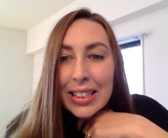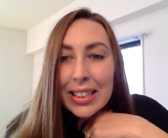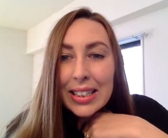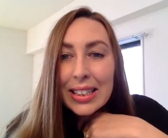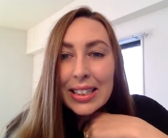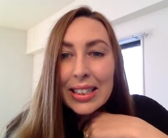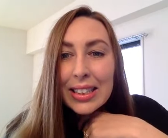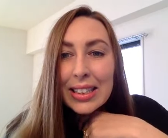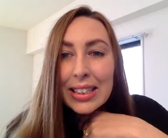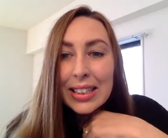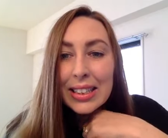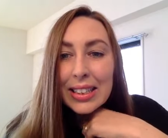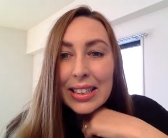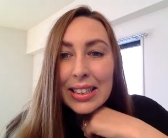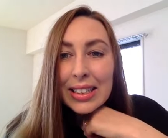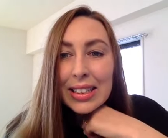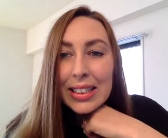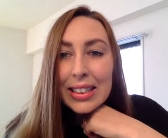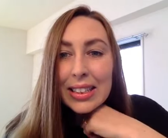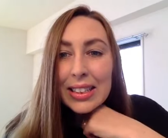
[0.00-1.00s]

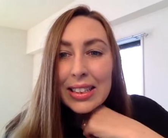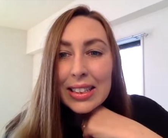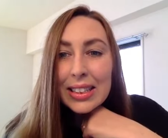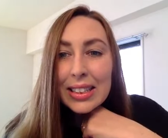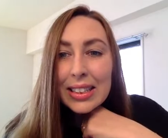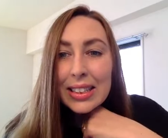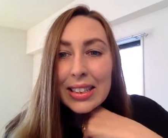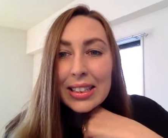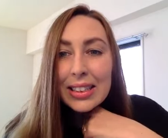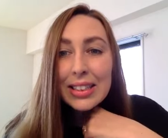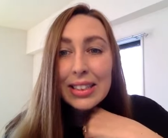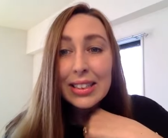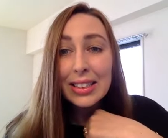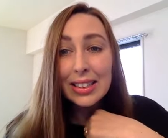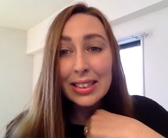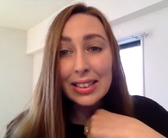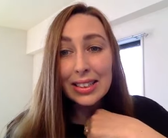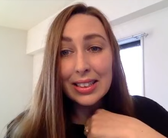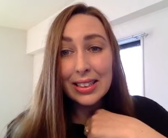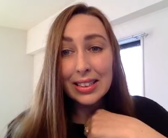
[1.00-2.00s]

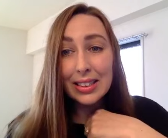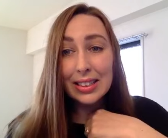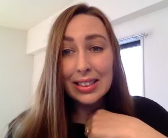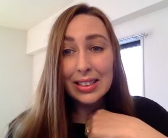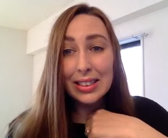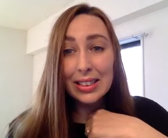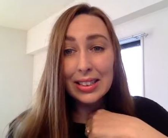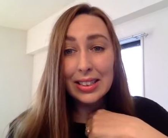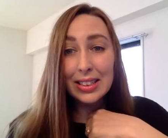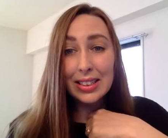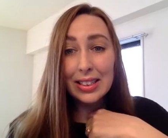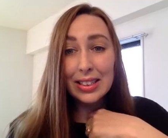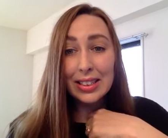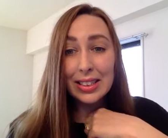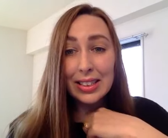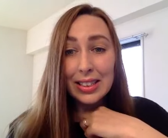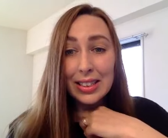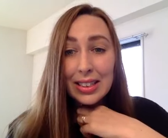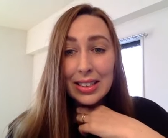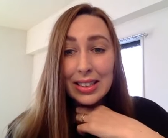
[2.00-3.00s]

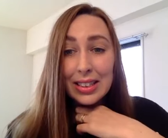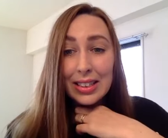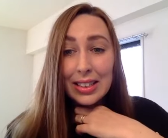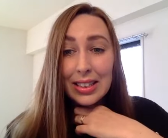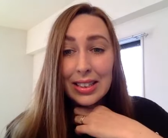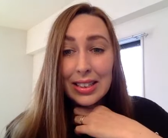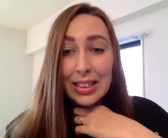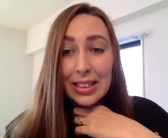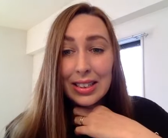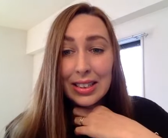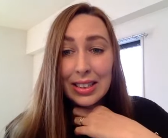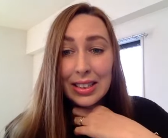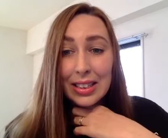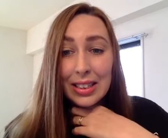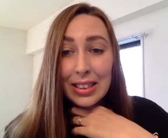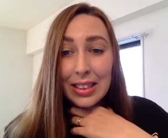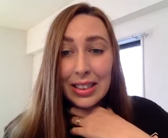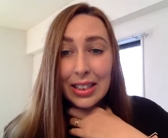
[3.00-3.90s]
[no speech]